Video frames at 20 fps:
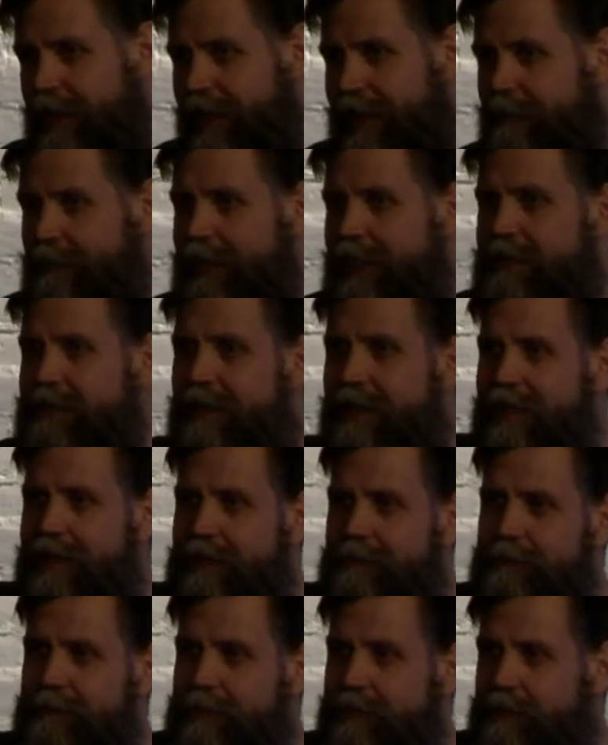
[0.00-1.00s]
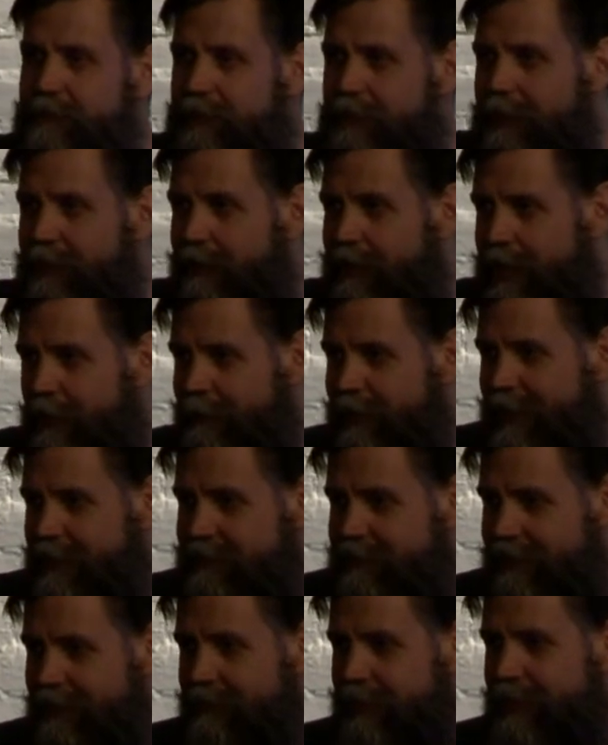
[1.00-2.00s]
How many times, how many
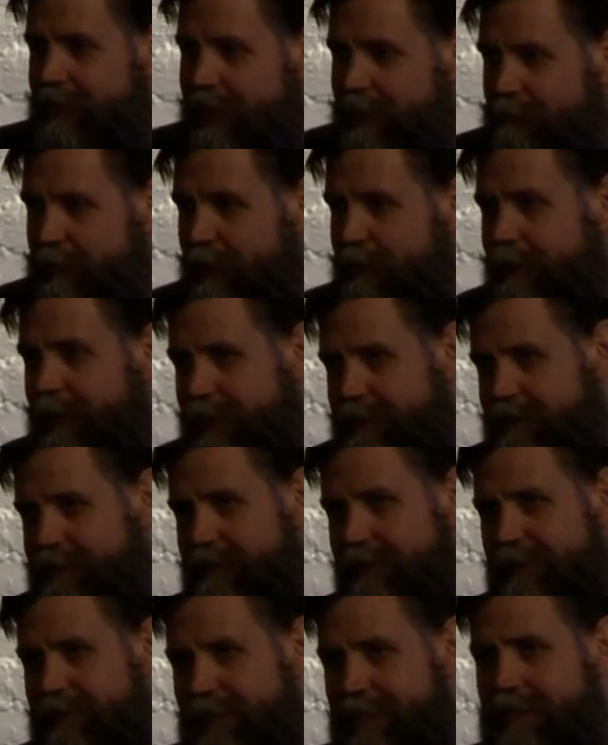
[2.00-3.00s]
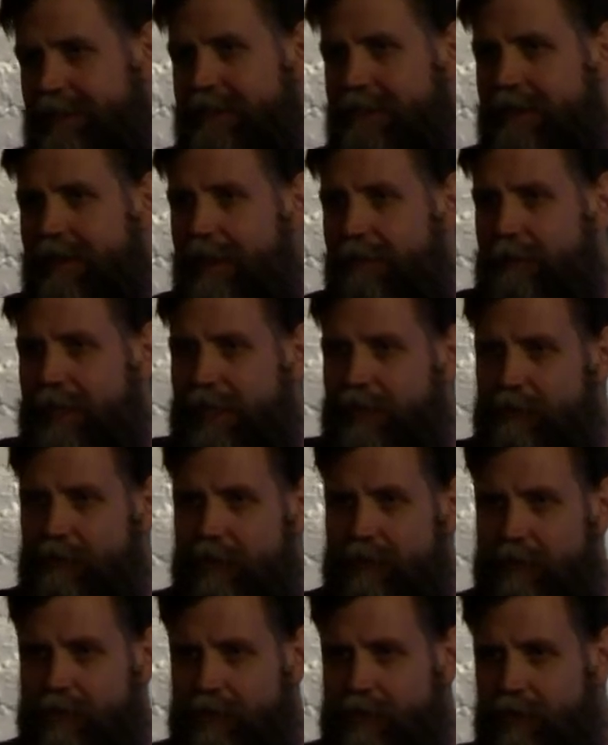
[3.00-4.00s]
7-day periods did these IP
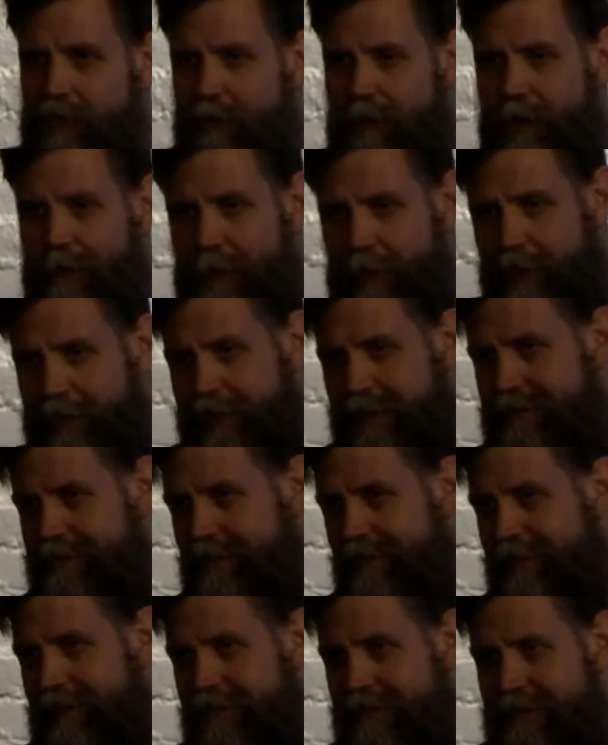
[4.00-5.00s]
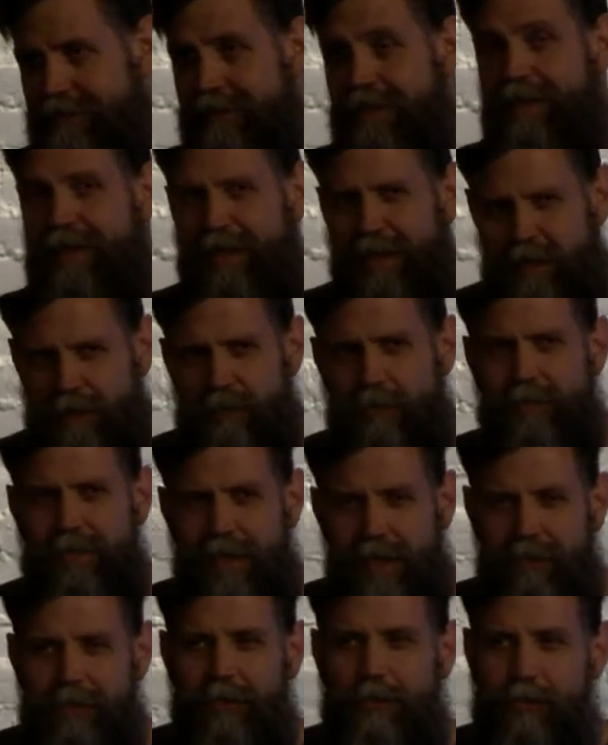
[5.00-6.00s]
addresses show up on this list? Turns
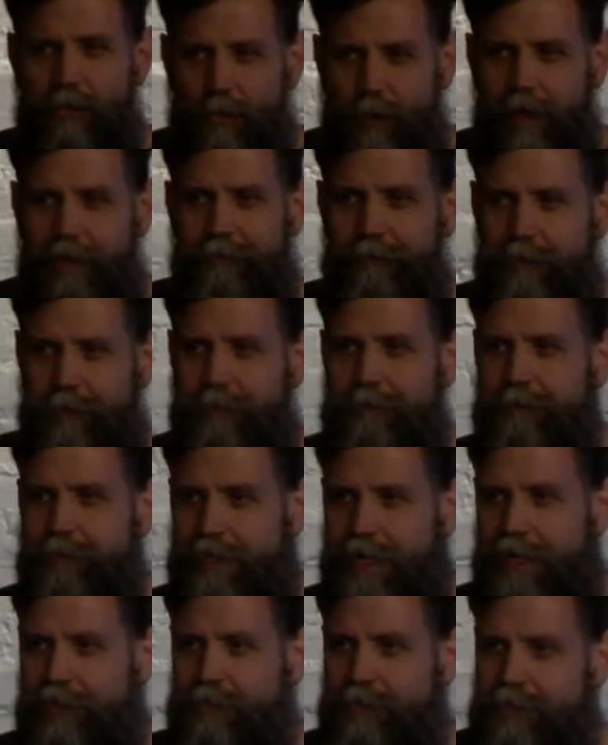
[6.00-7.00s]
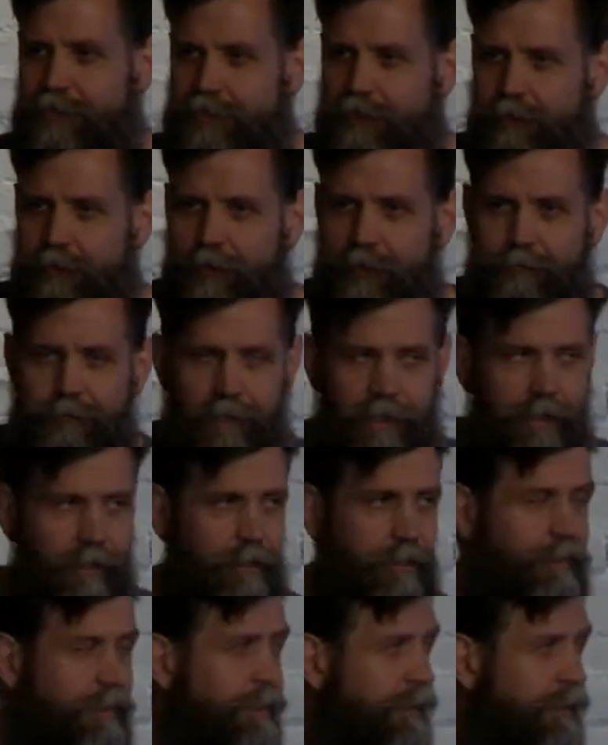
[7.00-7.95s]
out there's quite a few that actually show up there.